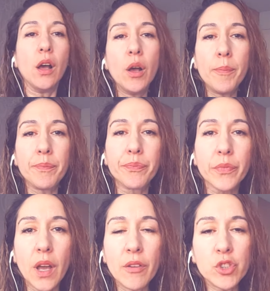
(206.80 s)
Um,
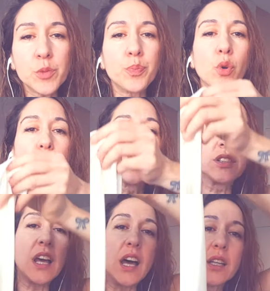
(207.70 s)
I've just pulled
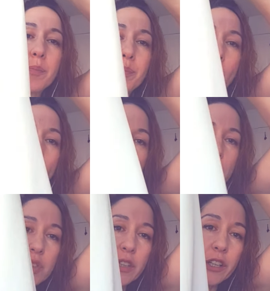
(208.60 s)
this out of the box,